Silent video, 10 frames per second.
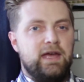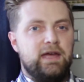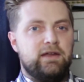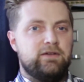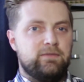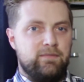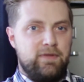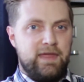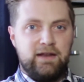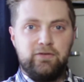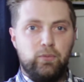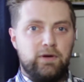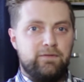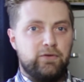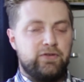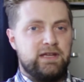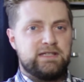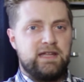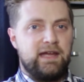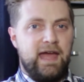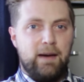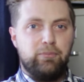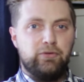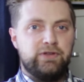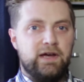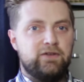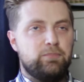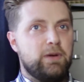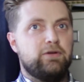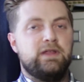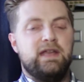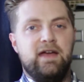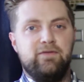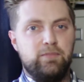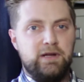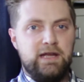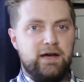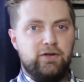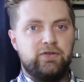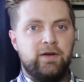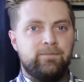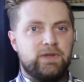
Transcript: and that is one of those things that like Apple does better than everybody else,